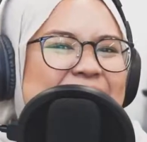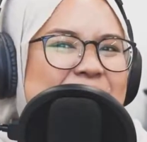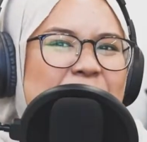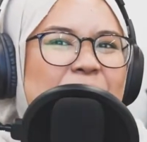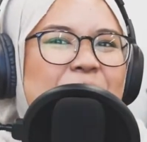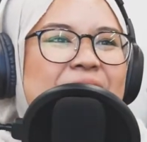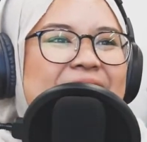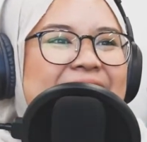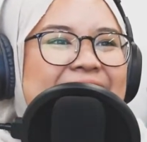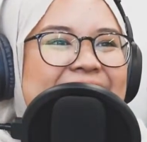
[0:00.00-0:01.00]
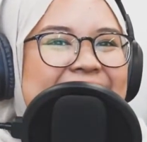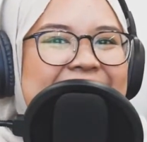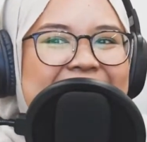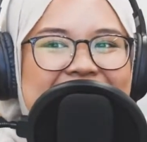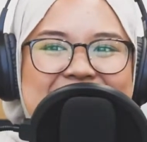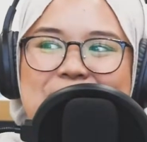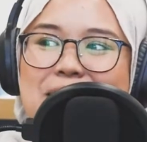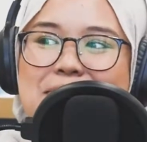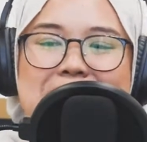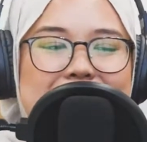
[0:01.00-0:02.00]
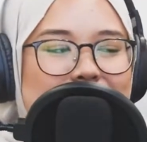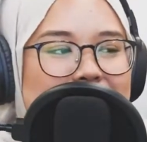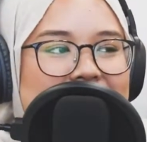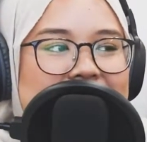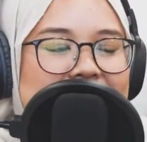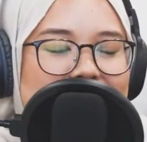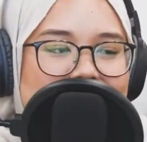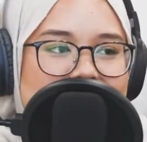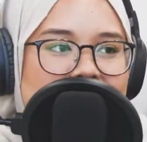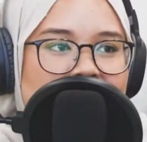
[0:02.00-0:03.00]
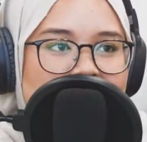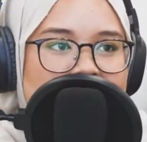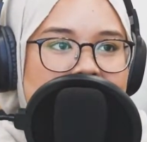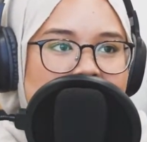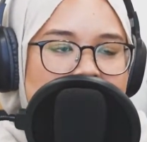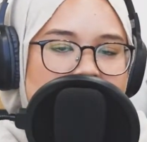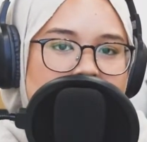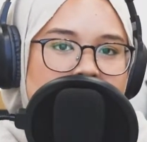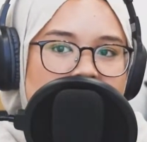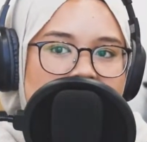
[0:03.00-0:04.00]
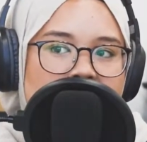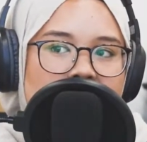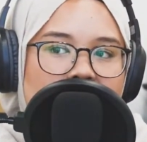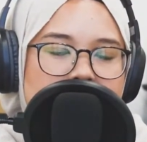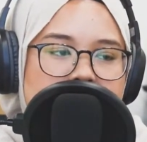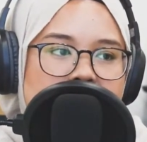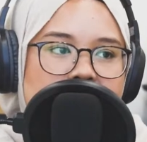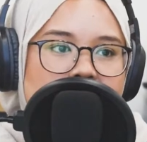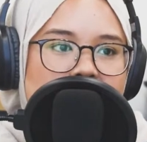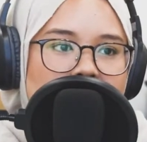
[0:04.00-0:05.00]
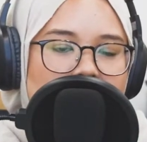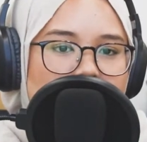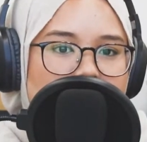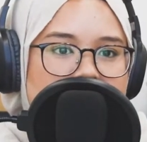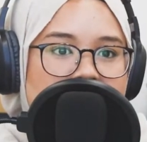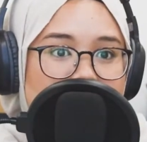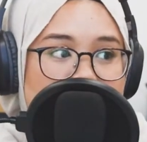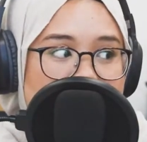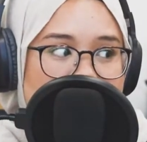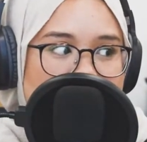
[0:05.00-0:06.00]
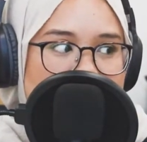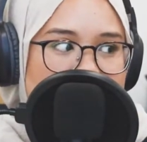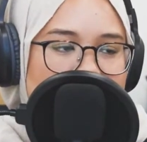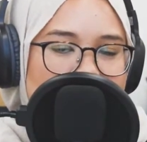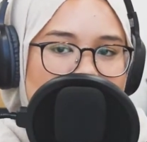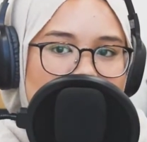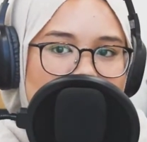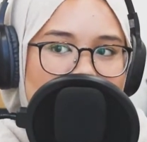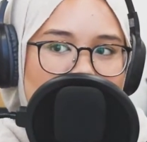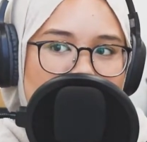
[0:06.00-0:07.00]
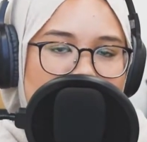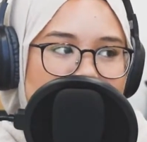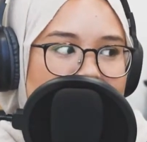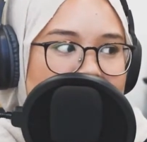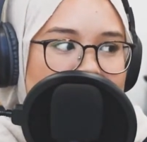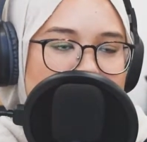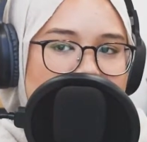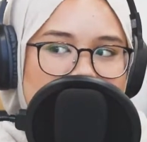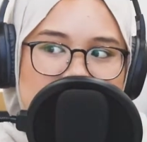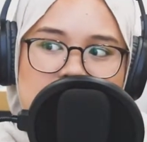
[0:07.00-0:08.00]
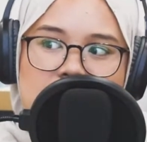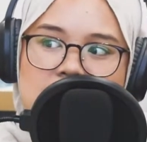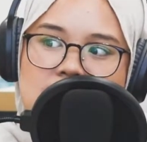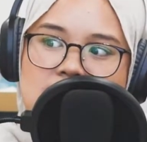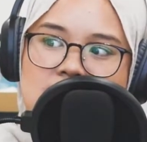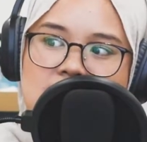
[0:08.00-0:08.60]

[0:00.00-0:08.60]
No. Wait, talking about cleaning our house right now, this kind of macam, I keep seeing services of people cleaning your house.